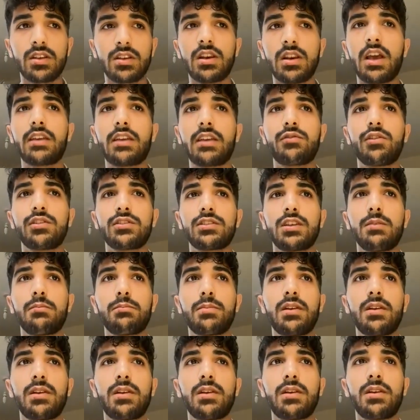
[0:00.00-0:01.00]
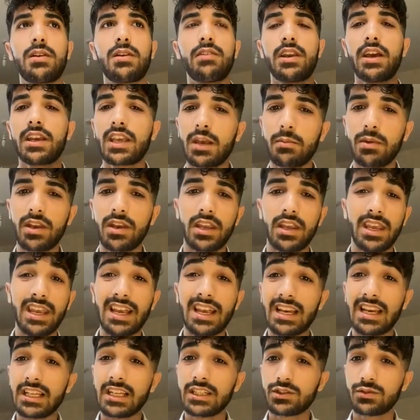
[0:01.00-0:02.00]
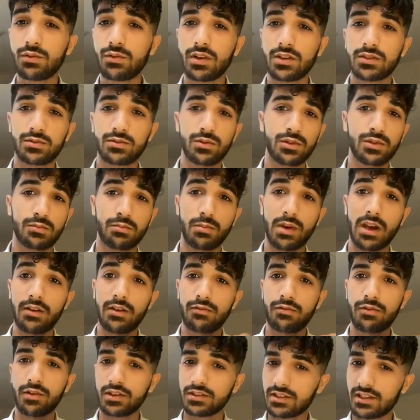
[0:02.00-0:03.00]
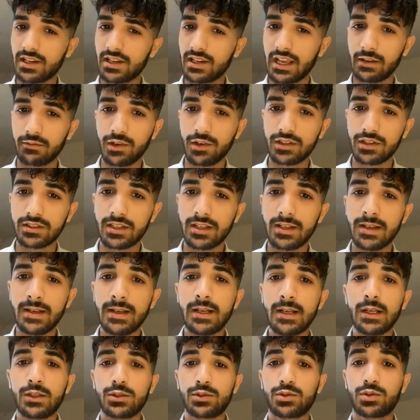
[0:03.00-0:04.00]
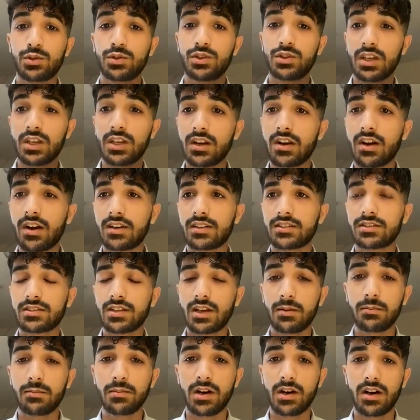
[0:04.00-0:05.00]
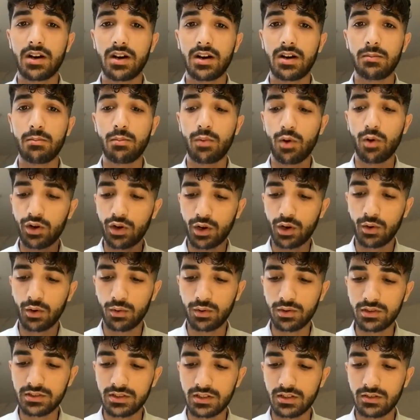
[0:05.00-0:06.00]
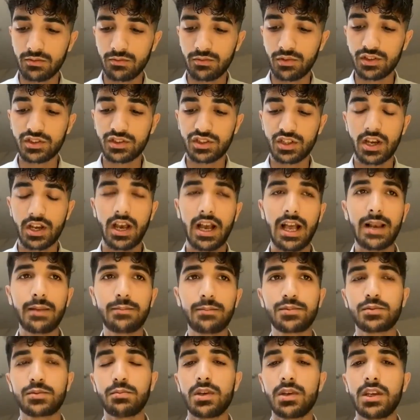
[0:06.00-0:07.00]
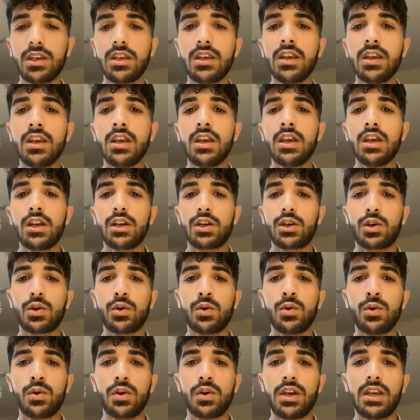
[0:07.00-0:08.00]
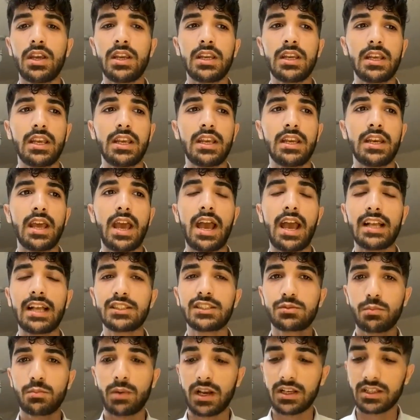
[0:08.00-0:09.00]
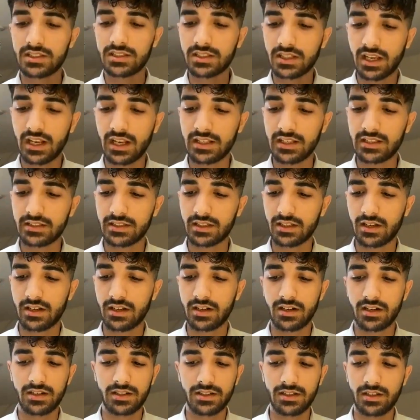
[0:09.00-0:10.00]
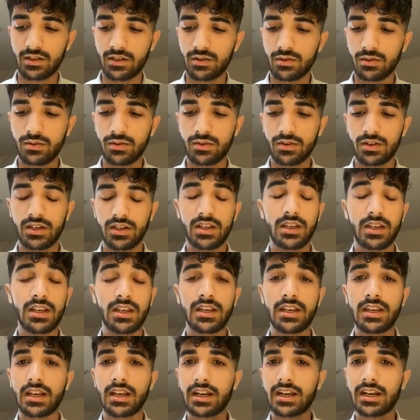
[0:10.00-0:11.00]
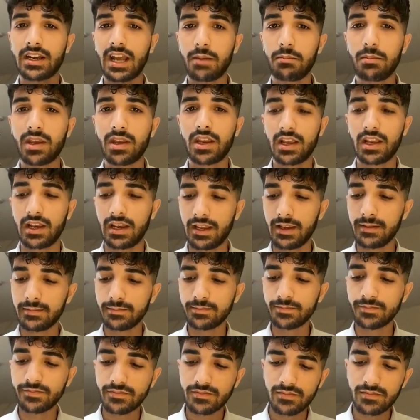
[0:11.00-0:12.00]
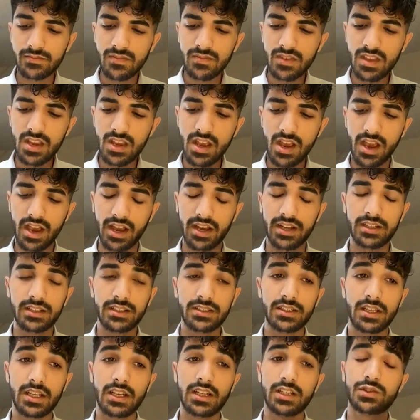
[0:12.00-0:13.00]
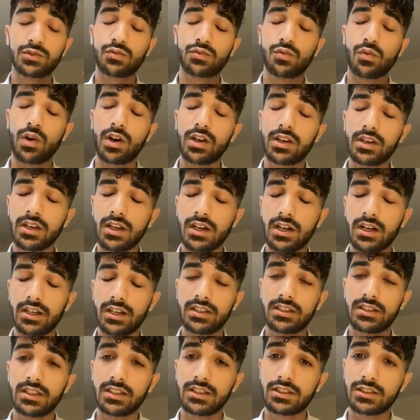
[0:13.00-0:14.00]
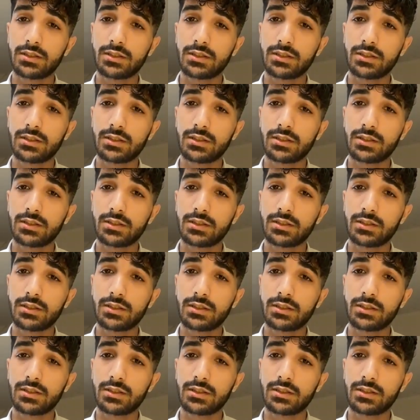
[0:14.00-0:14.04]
like, for example, when I came here, English was not my first language. So there are some modules which helps me to enhance my skills, in academically. And there is another